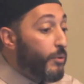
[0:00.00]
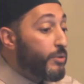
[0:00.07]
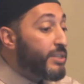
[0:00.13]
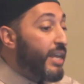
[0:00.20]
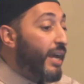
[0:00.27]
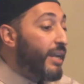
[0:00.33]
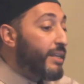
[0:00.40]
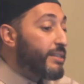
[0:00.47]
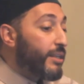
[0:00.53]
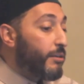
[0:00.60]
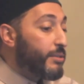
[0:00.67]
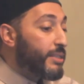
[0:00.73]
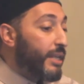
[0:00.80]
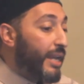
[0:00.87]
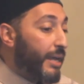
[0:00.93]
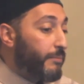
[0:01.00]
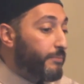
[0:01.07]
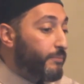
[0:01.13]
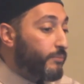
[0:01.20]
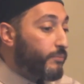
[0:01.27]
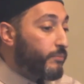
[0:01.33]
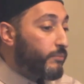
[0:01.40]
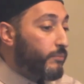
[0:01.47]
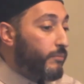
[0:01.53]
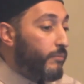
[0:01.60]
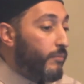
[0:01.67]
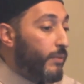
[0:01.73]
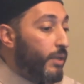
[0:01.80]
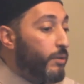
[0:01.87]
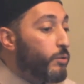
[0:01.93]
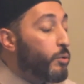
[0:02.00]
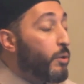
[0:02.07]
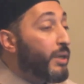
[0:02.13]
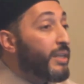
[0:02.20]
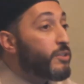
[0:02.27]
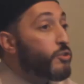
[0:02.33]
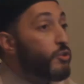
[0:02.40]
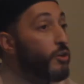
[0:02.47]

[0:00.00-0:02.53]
Musa alayhi took his